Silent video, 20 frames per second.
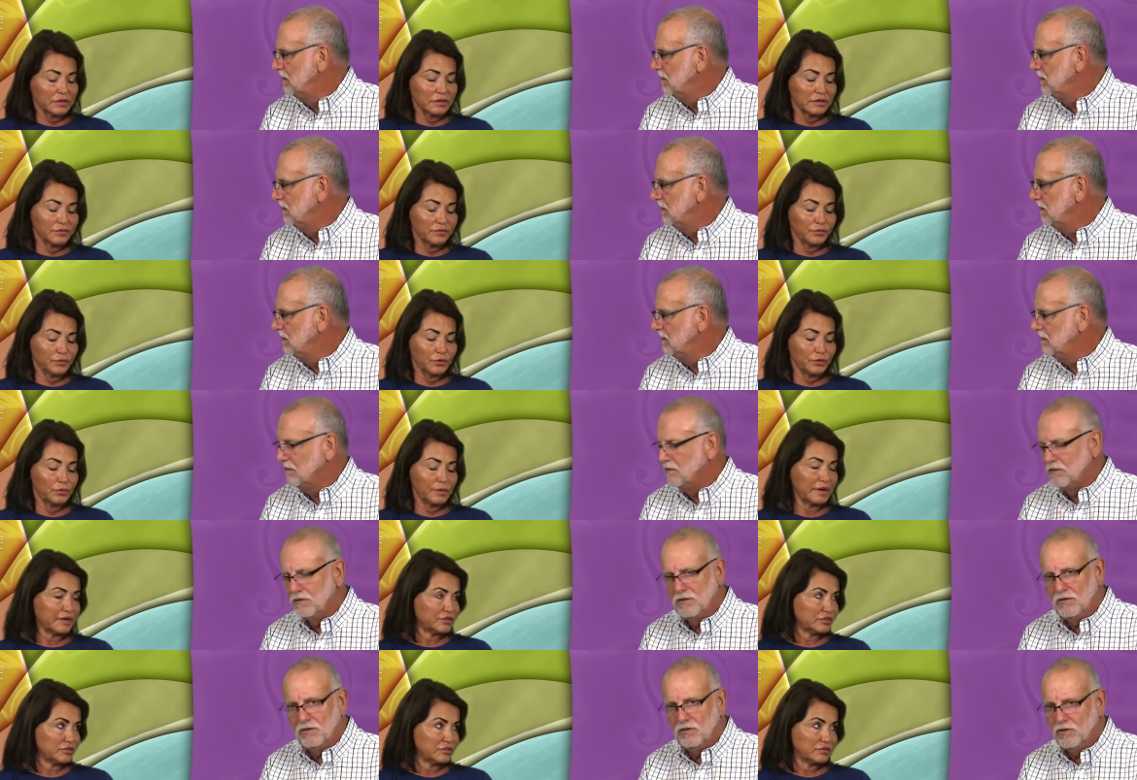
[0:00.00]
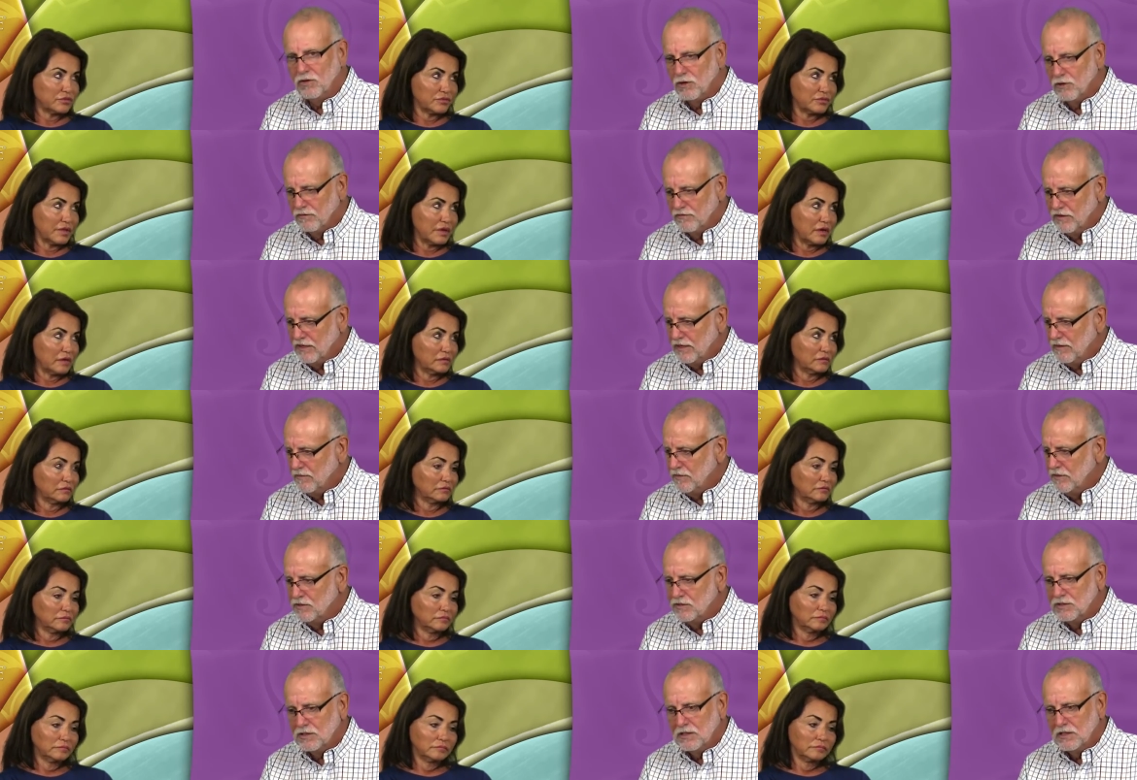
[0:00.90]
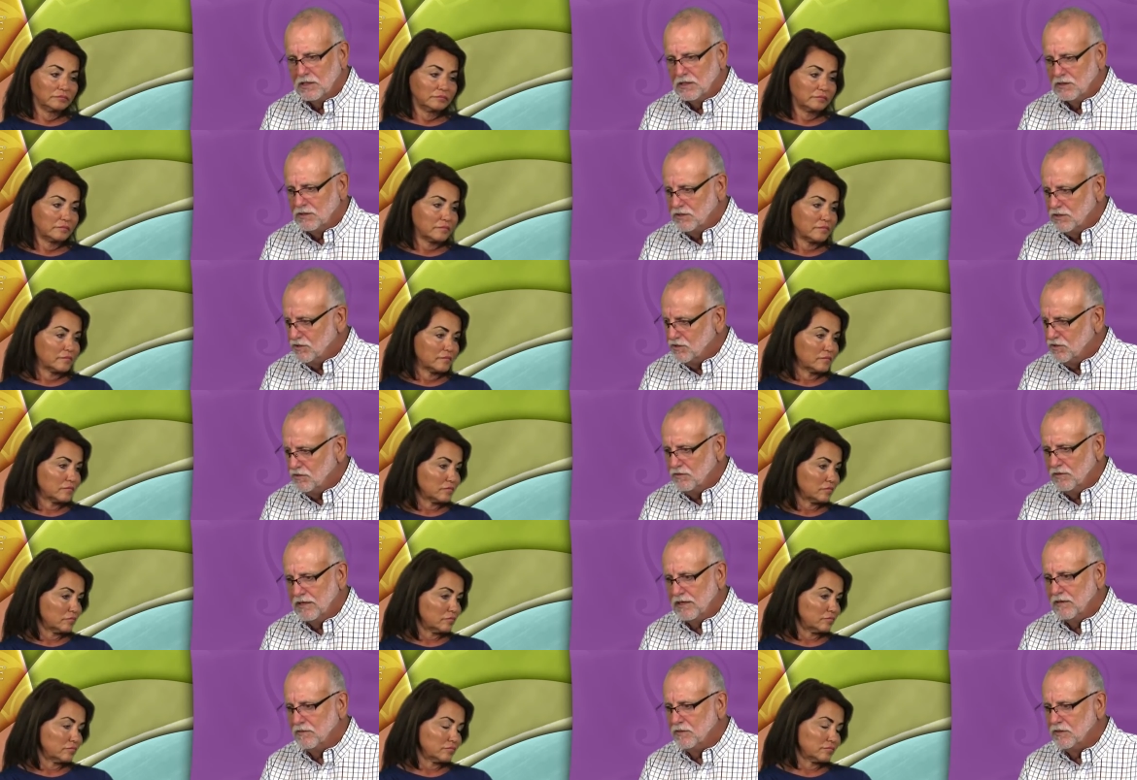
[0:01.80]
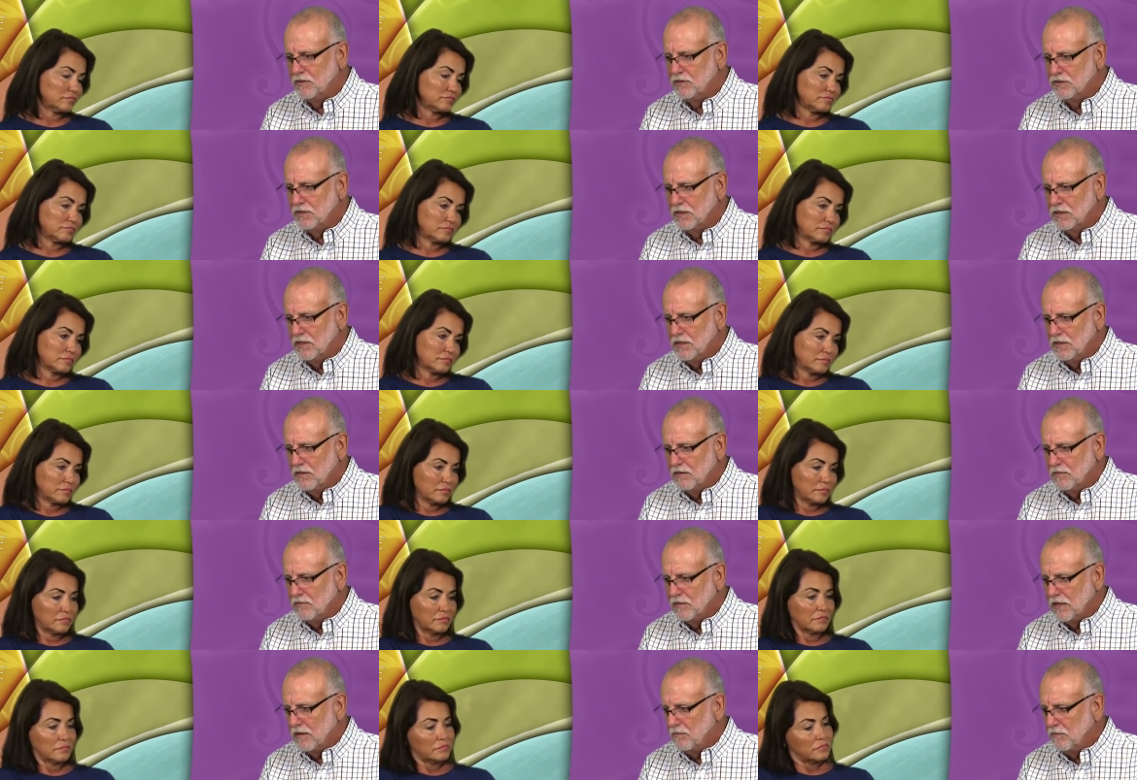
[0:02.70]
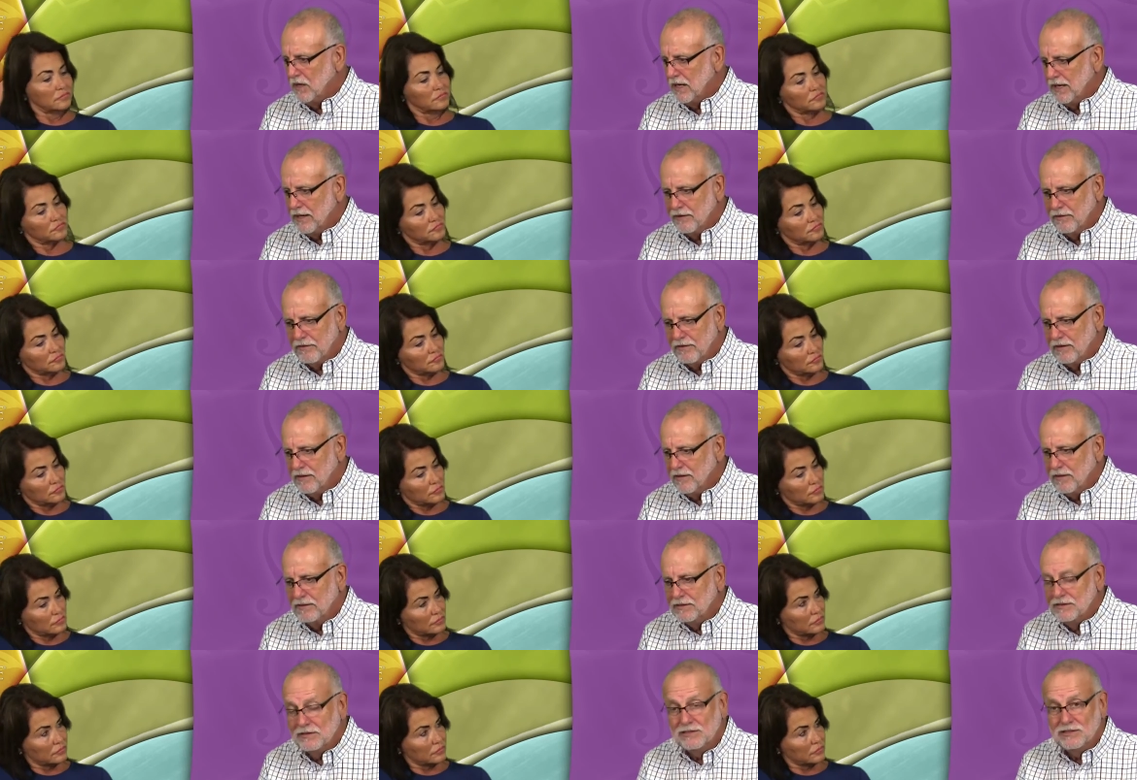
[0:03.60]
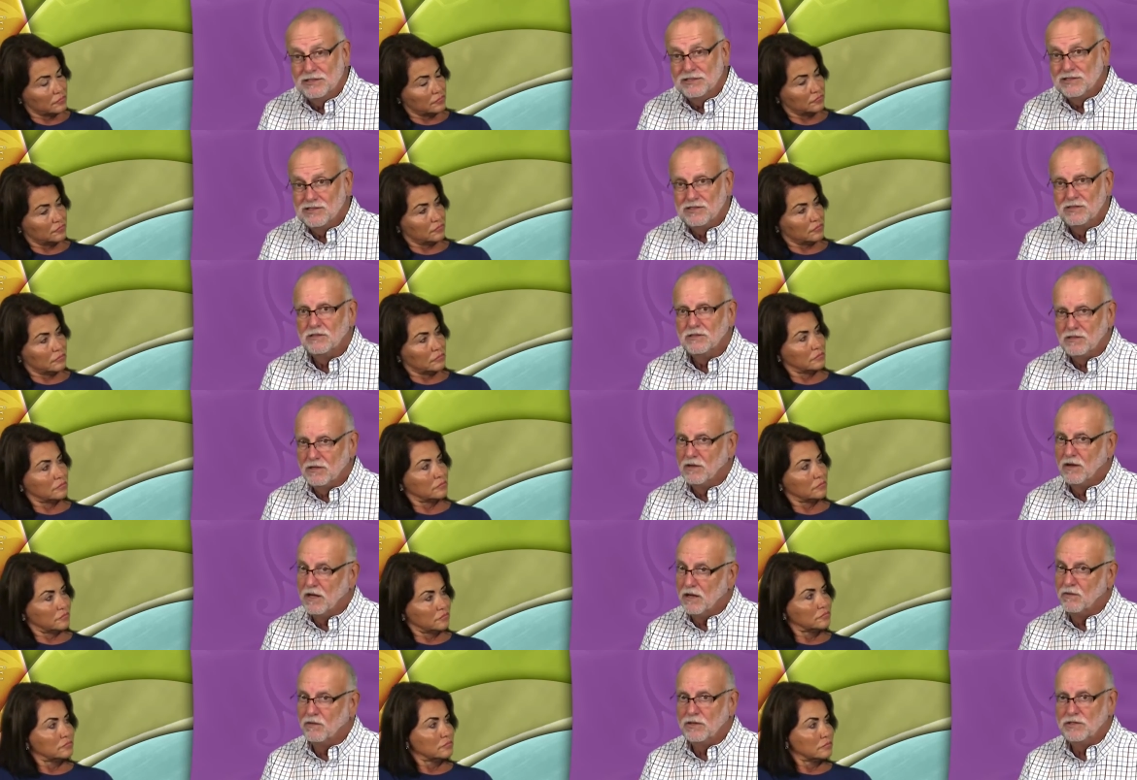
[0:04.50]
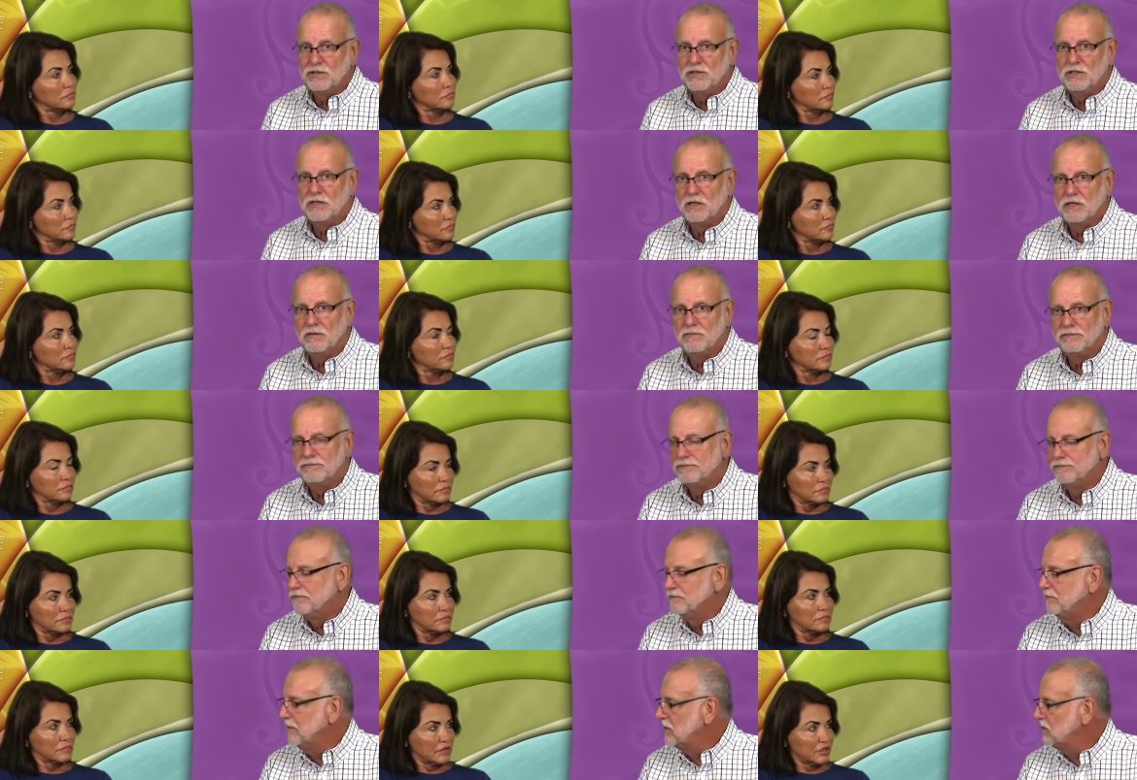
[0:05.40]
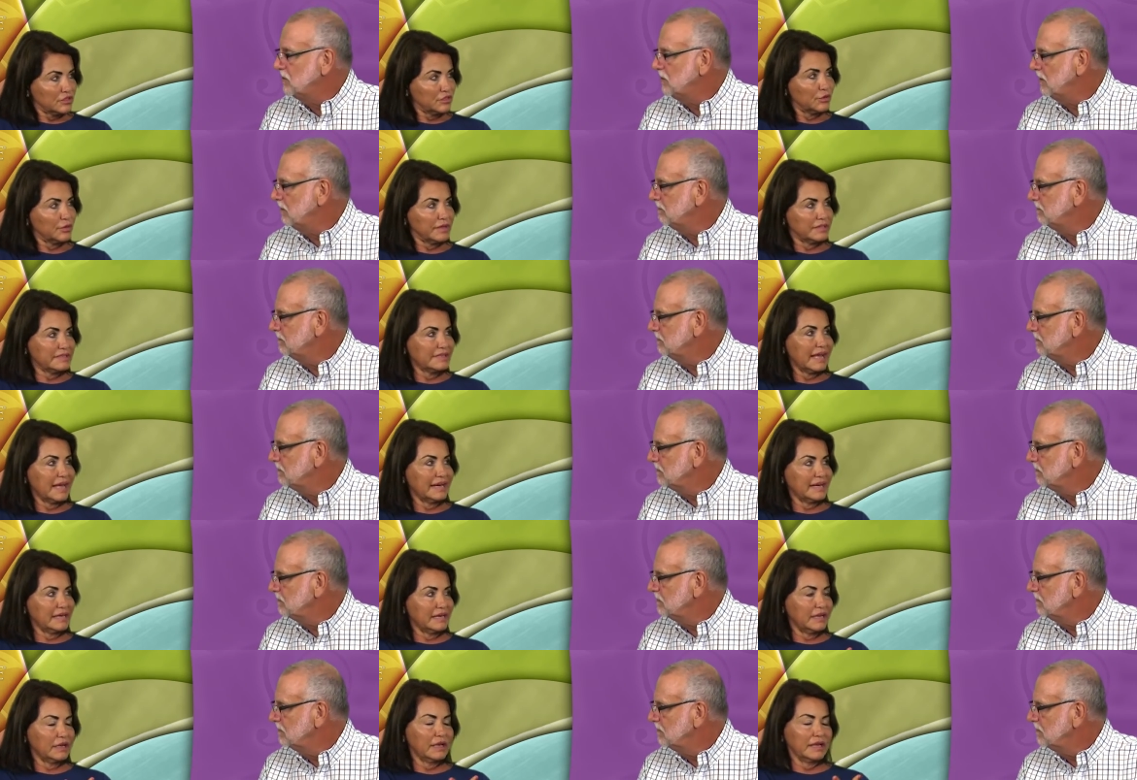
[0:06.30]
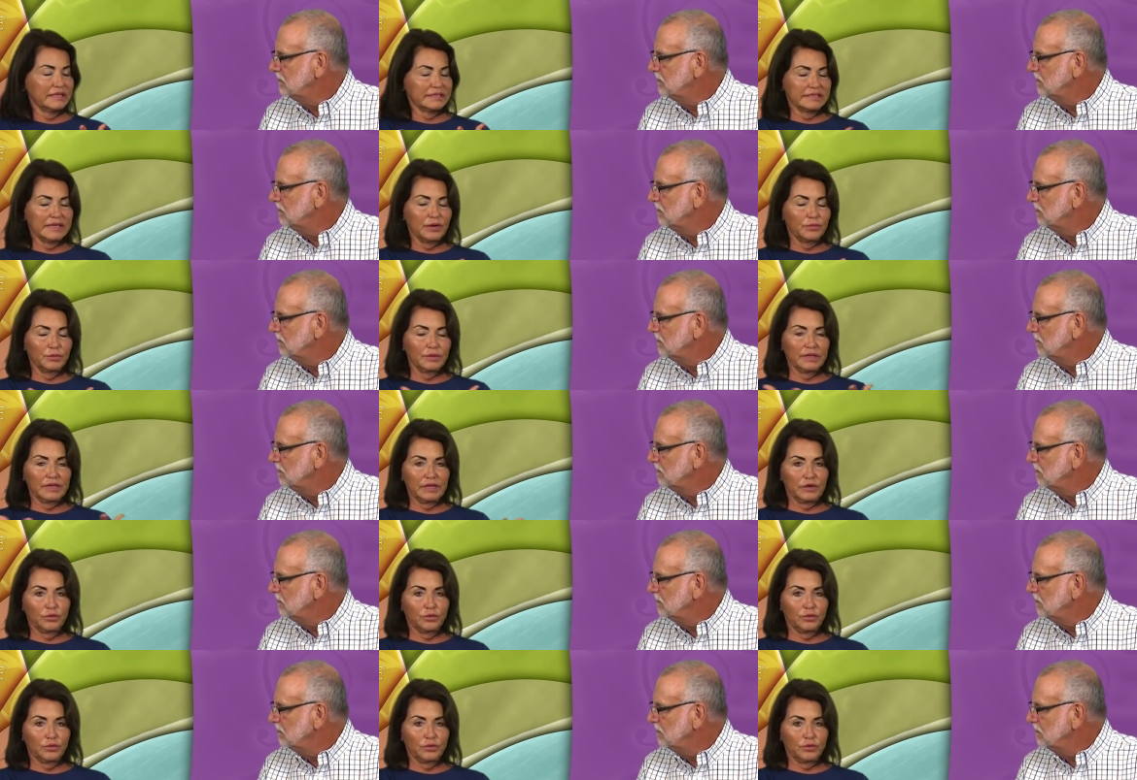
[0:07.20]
Speaker 1: the for erections nerve damage
Speaker 2: tissue damage bladder there are a lot of ways it can so it's
Speaker 1: not an it's not really